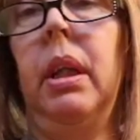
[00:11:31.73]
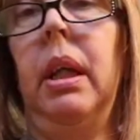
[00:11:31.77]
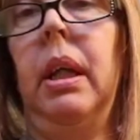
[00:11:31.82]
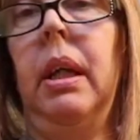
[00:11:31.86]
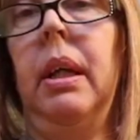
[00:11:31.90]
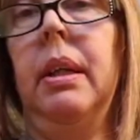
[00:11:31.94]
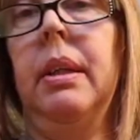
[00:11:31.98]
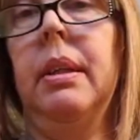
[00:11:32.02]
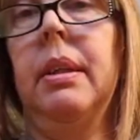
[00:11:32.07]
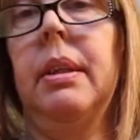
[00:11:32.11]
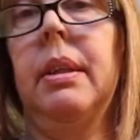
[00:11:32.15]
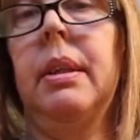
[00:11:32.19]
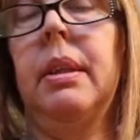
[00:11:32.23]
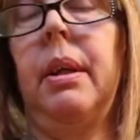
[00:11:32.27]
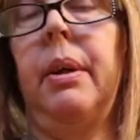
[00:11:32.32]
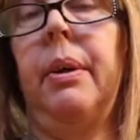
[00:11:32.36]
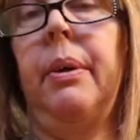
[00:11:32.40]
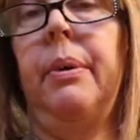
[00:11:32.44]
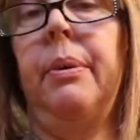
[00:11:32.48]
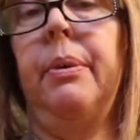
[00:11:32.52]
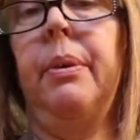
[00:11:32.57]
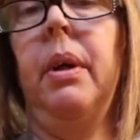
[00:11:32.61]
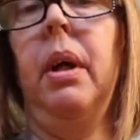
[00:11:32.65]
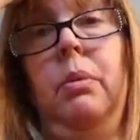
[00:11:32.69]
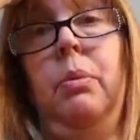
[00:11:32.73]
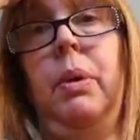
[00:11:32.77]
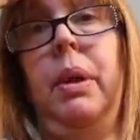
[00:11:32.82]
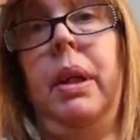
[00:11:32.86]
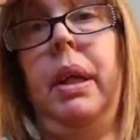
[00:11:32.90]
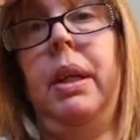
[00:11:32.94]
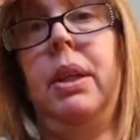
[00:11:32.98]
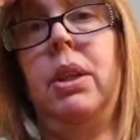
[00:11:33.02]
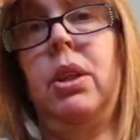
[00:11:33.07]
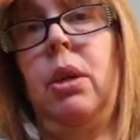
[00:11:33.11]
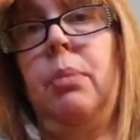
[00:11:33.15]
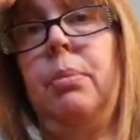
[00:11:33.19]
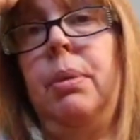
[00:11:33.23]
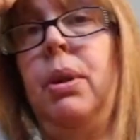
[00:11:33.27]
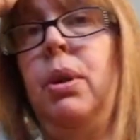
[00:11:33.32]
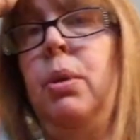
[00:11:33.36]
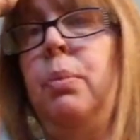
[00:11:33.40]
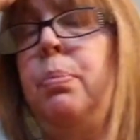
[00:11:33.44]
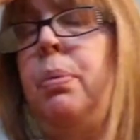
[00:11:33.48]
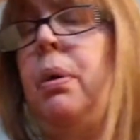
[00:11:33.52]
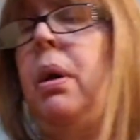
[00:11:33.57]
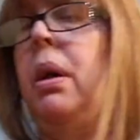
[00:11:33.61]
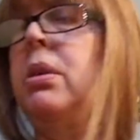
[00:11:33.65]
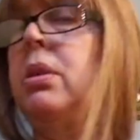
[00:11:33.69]
the end. So when I start my
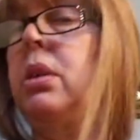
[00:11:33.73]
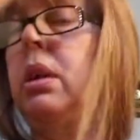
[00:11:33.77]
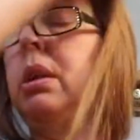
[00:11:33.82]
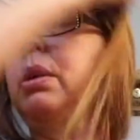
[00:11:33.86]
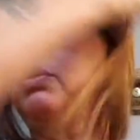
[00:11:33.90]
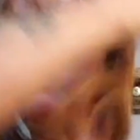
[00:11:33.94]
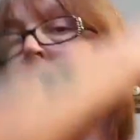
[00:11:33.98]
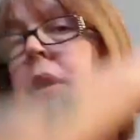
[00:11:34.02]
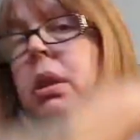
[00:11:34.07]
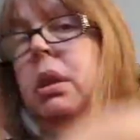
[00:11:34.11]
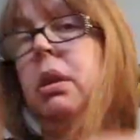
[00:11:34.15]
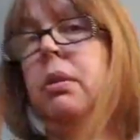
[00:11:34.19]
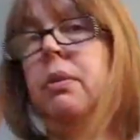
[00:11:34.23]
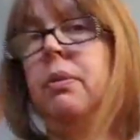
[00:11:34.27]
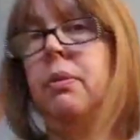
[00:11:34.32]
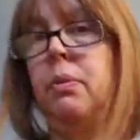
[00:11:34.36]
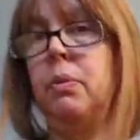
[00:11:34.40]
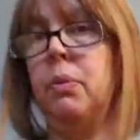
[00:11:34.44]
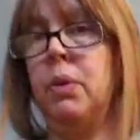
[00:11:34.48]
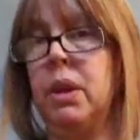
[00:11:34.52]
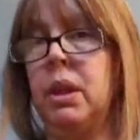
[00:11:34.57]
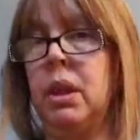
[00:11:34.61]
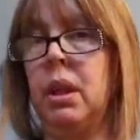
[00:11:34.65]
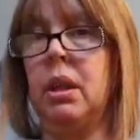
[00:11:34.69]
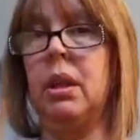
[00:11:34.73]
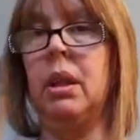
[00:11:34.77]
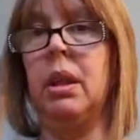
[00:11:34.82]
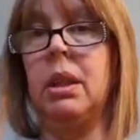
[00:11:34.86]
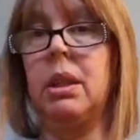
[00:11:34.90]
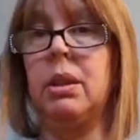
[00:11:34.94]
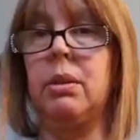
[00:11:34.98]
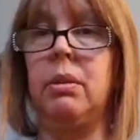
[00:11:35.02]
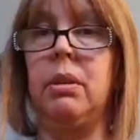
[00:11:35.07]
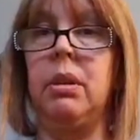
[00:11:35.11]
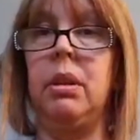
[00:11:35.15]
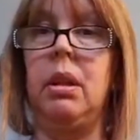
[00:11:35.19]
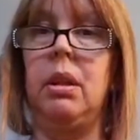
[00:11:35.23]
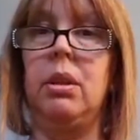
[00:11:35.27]
new projects with the glycerin,